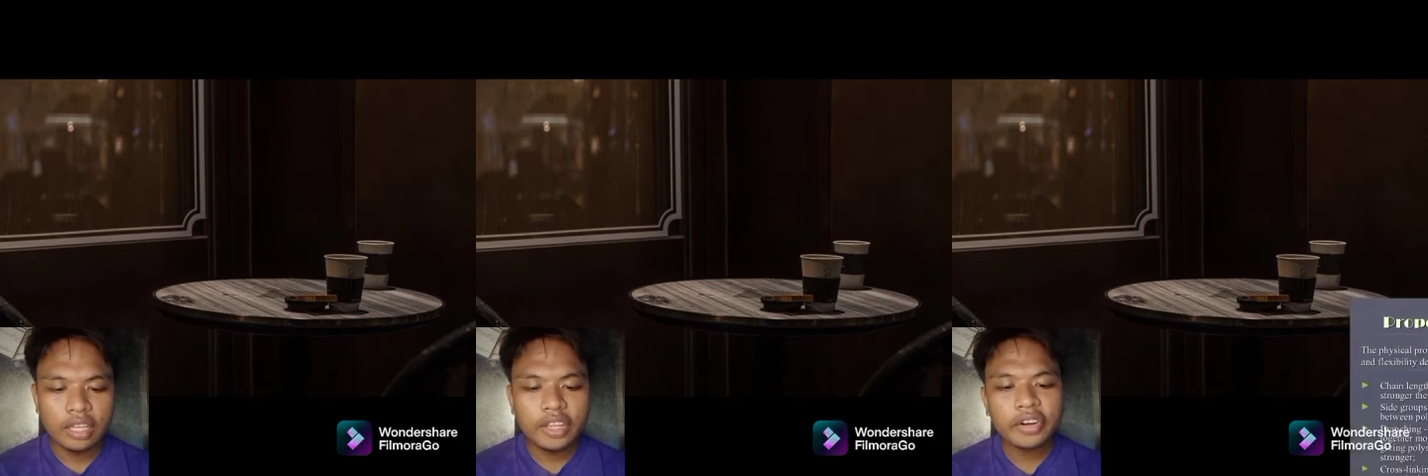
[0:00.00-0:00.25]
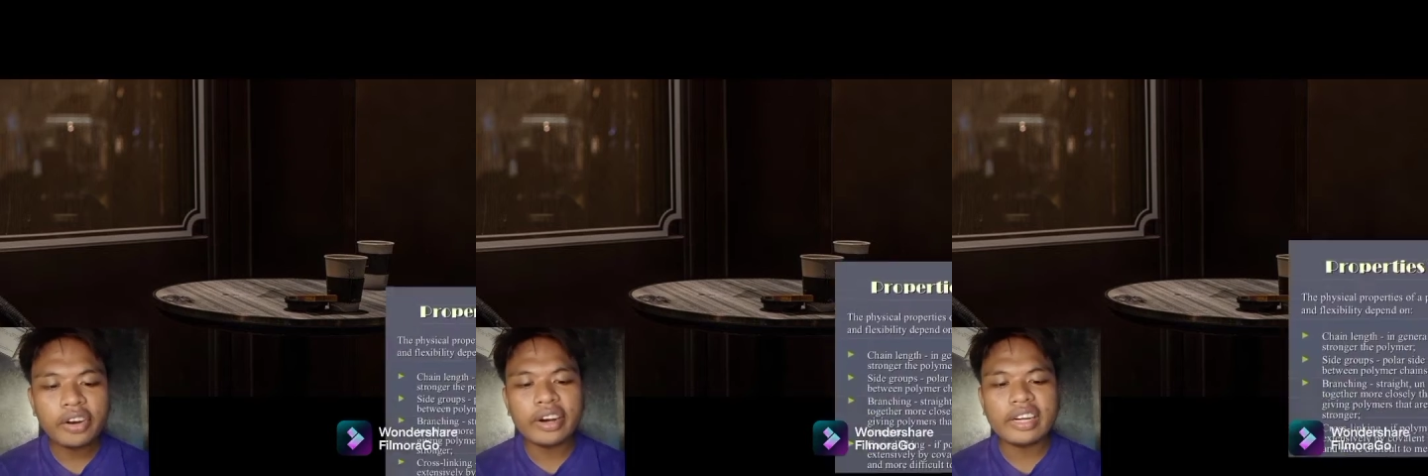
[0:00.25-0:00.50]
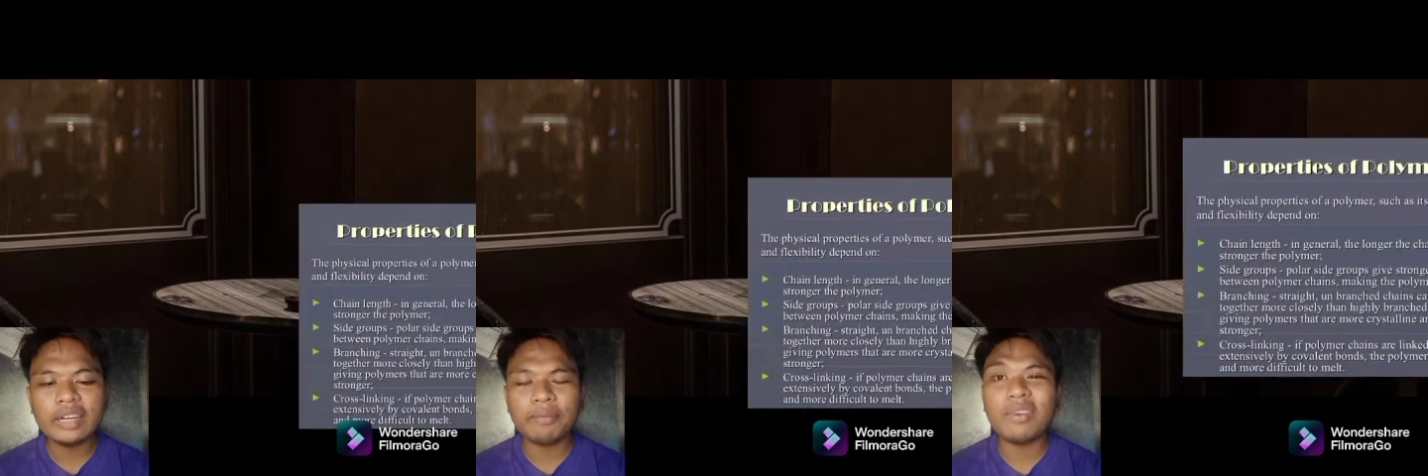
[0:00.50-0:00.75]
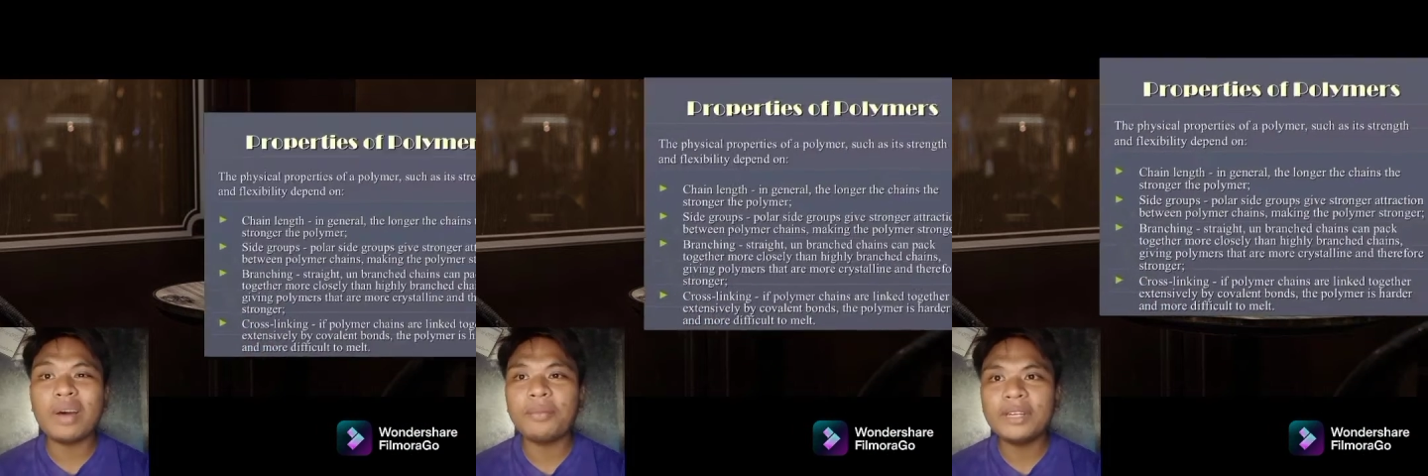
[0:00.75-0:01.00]
here are the
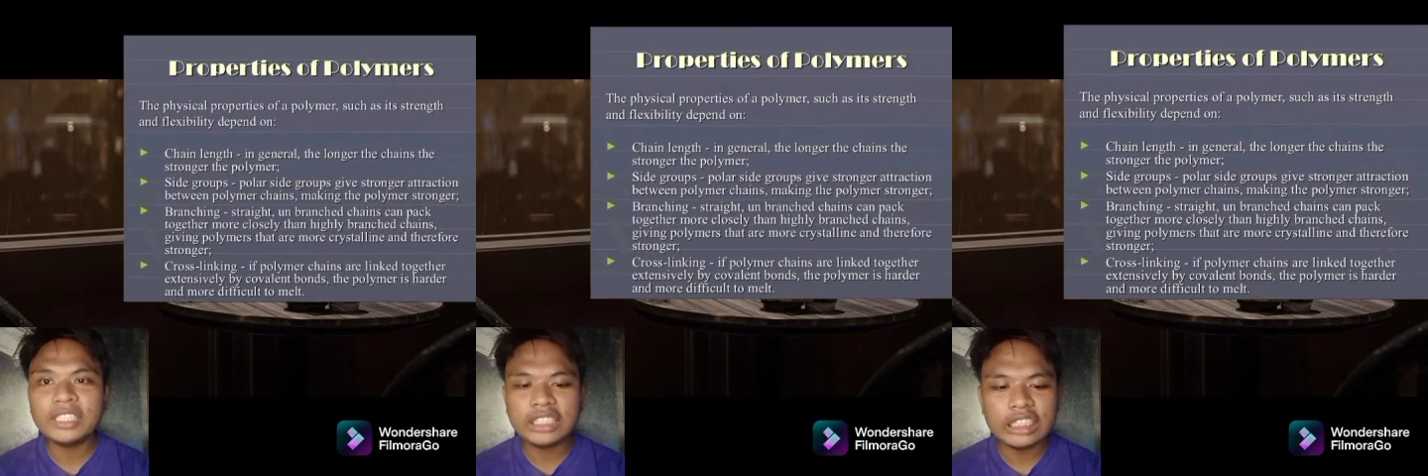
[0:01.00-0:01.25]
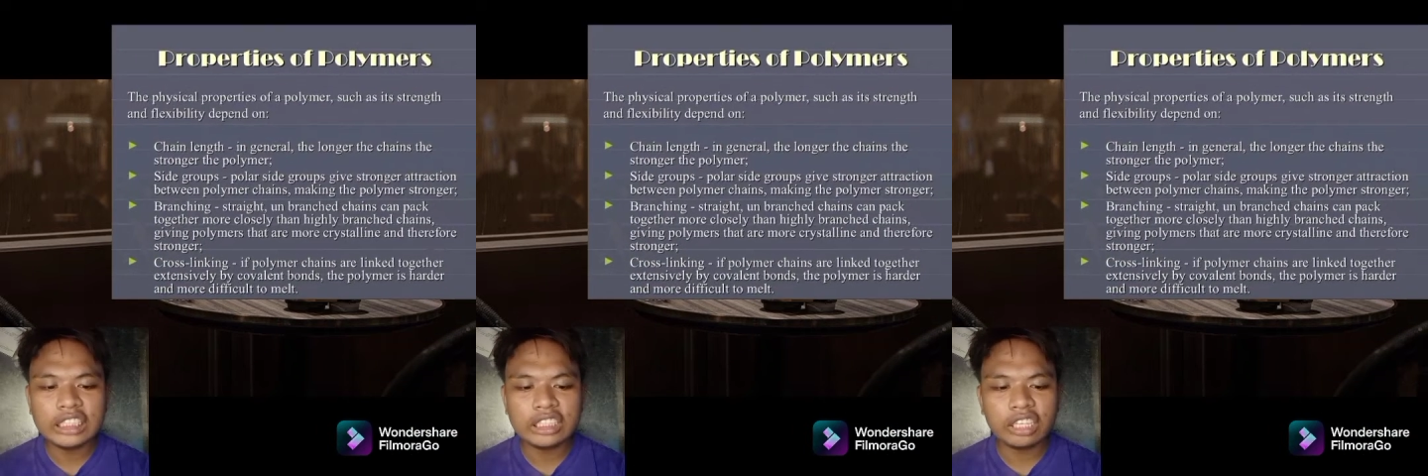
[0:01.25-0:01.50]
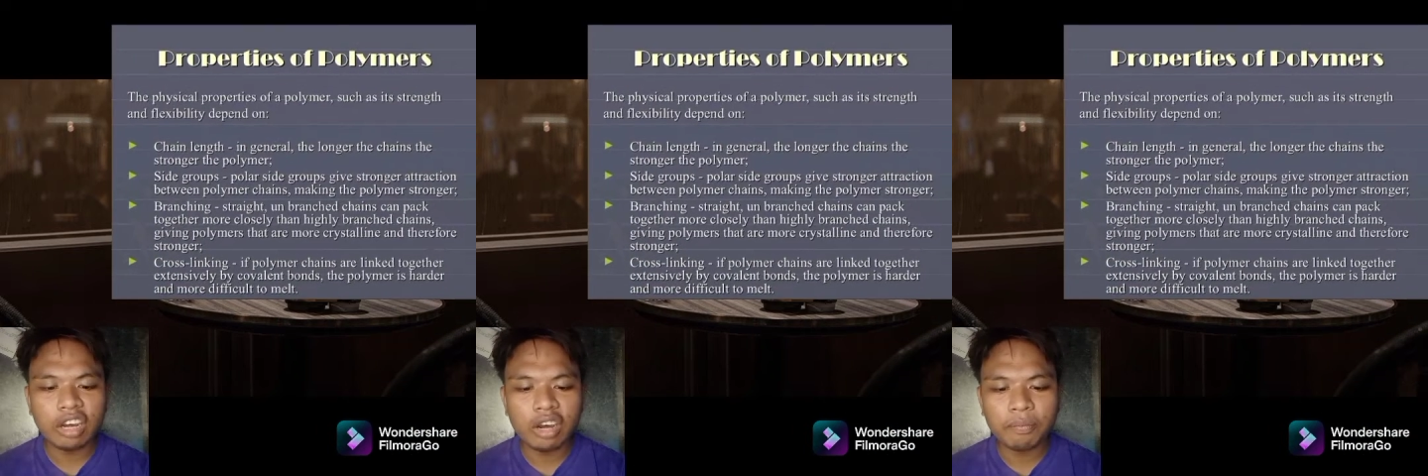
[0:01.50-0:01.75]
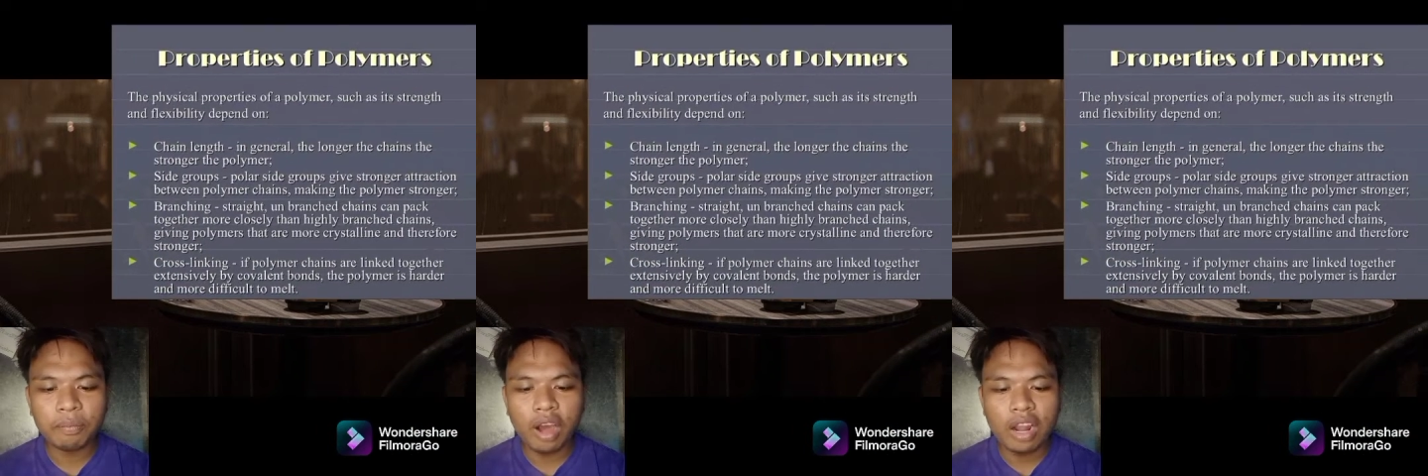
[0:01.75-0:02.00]
properties
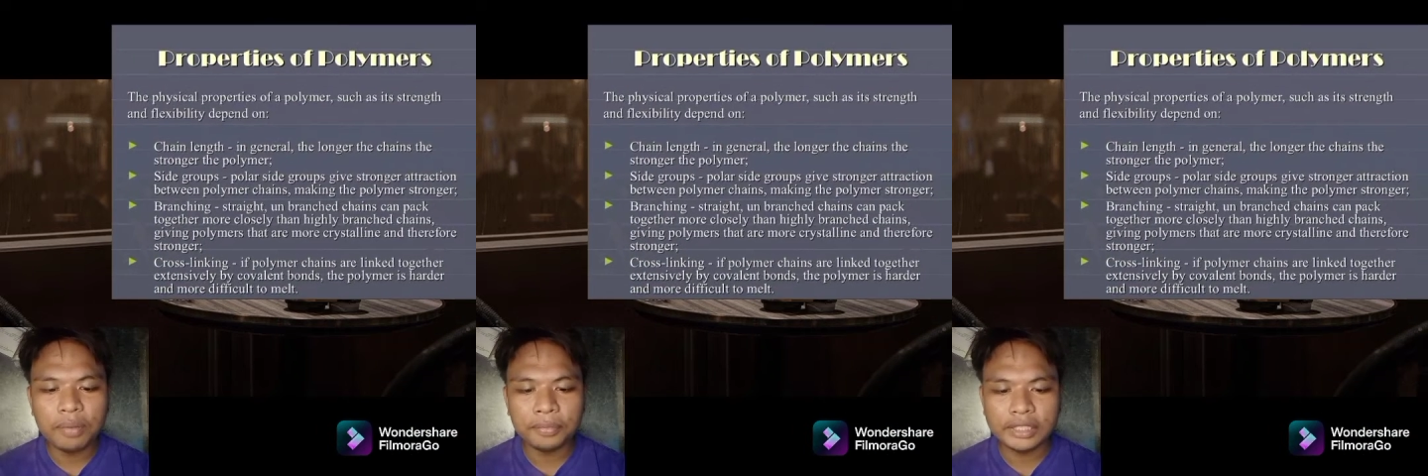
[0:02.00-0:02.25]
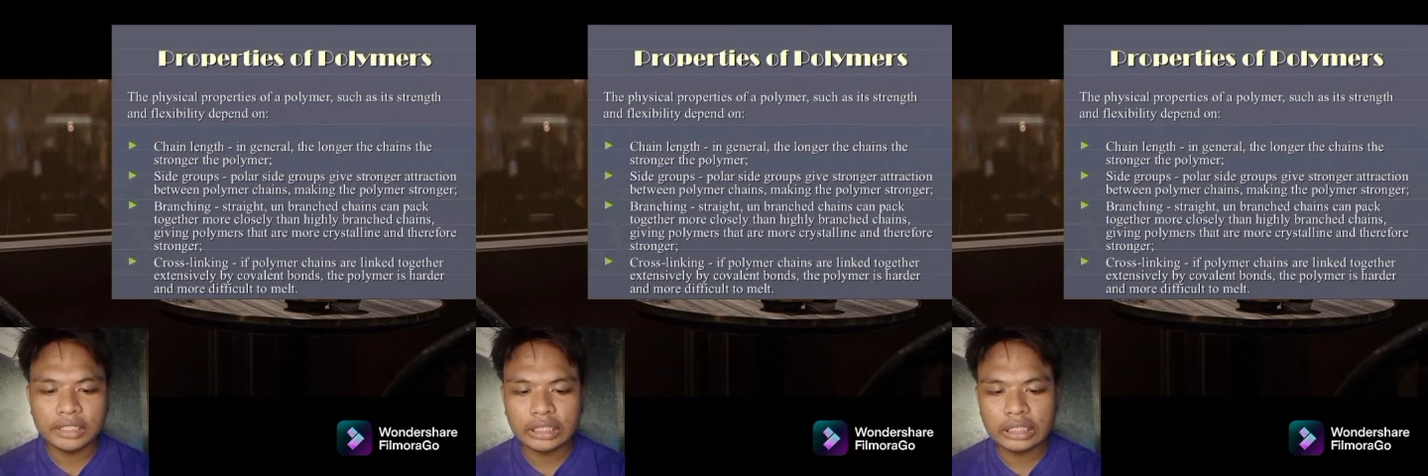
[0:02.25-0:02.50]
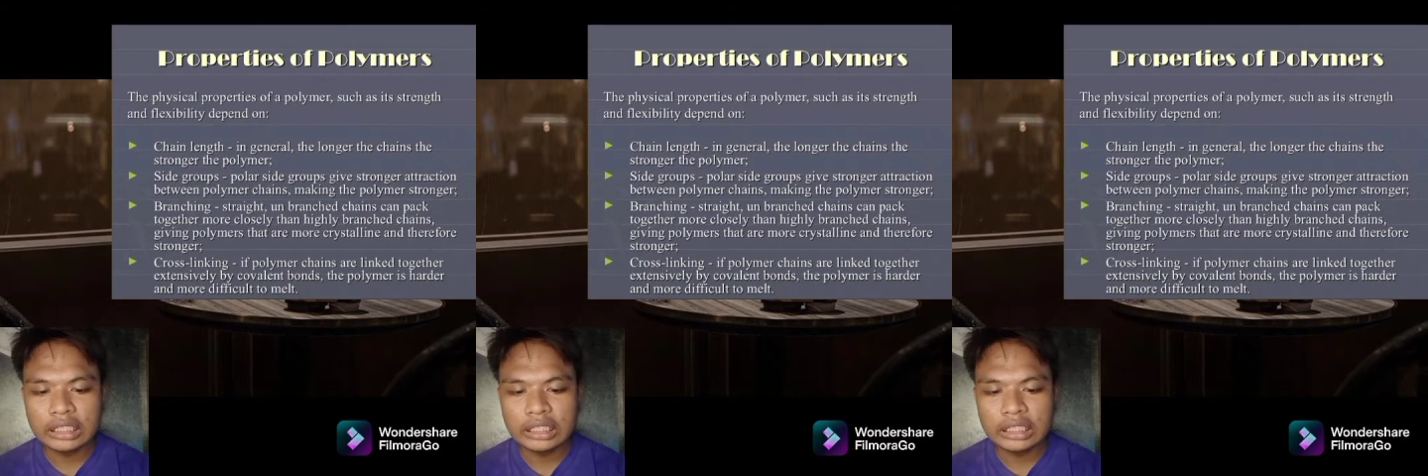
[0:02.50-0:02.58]
of polymers.